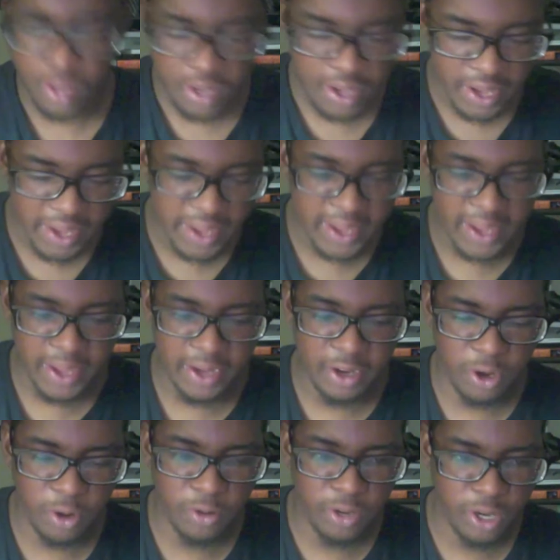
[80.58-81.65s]
And
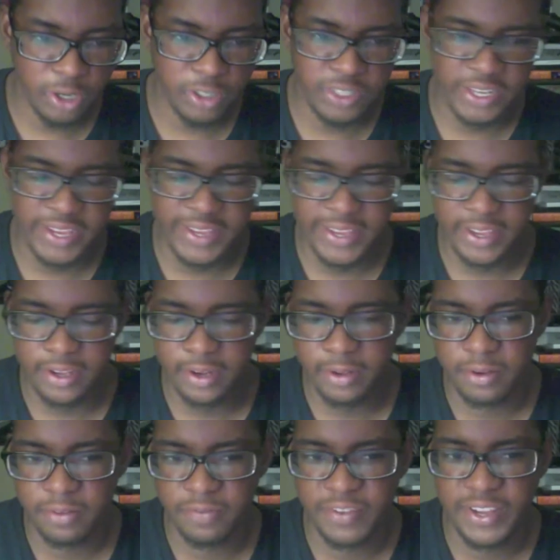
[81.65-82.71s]
Gon knows that he can't
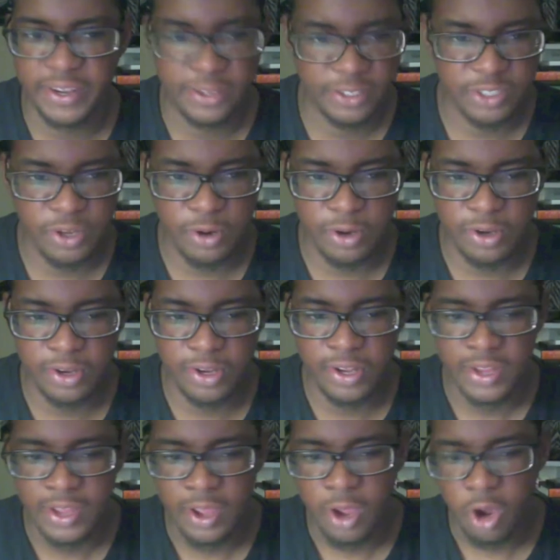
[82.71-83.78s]
defeat Hisoka
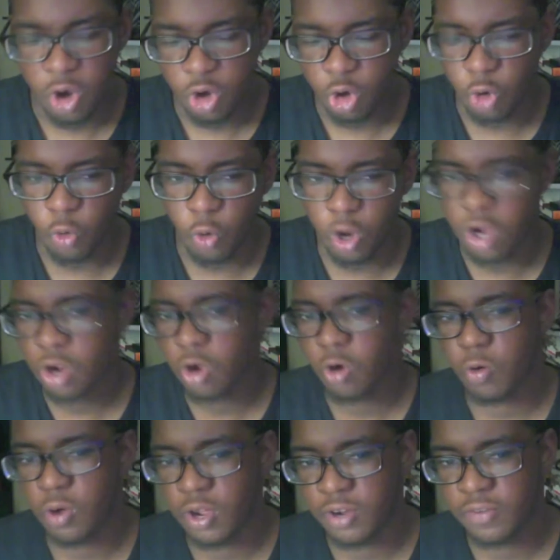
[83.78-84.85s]
on a
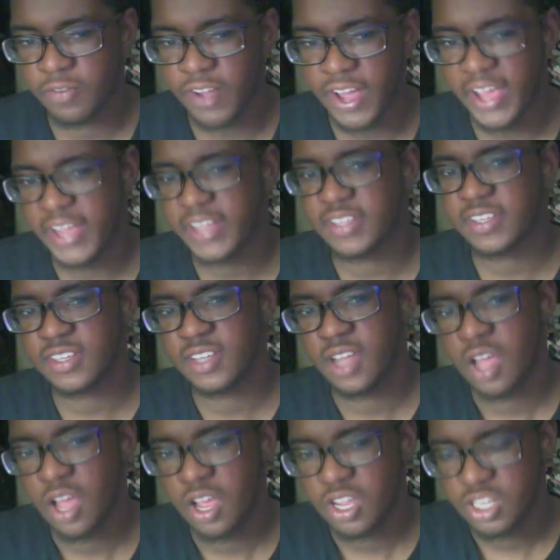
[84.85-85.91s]
one-on-one fight.
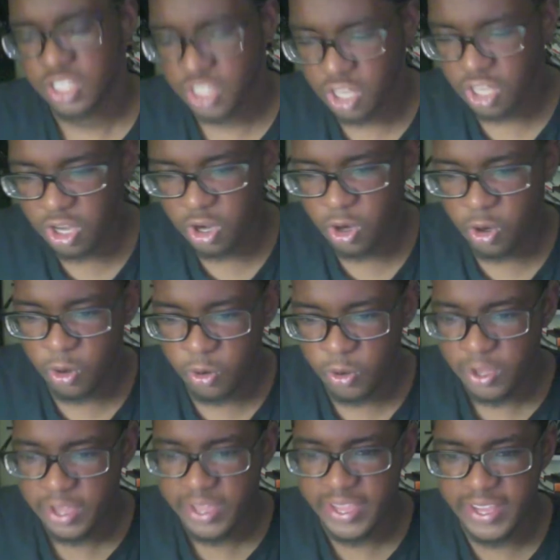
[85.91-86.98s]
So
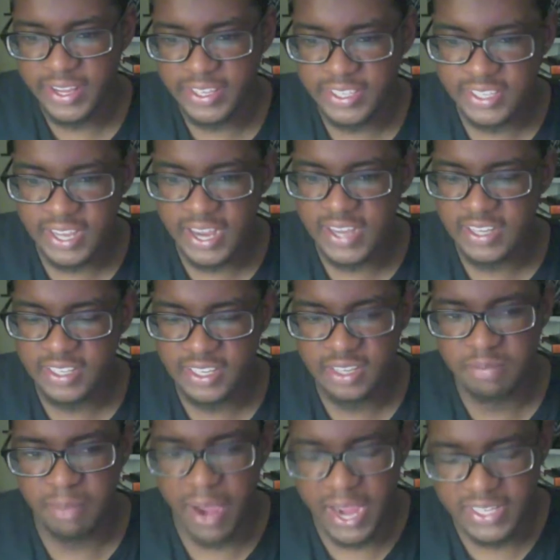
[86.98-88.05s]
he decides to take a
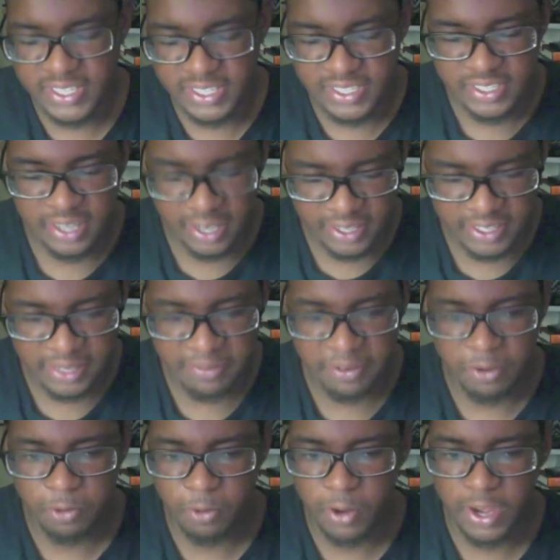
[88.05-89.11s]
badge in a
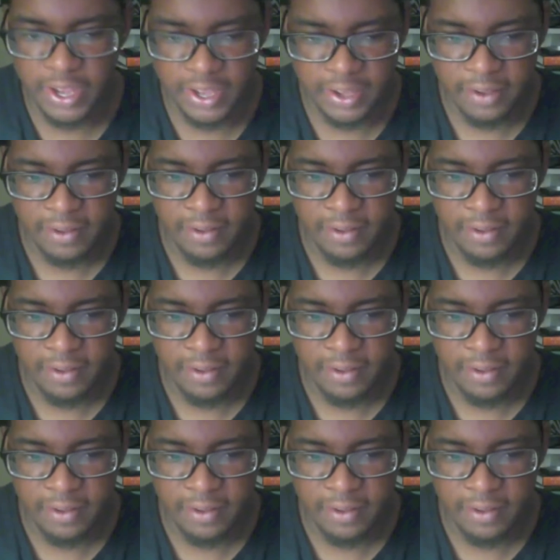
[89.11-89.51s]
different way.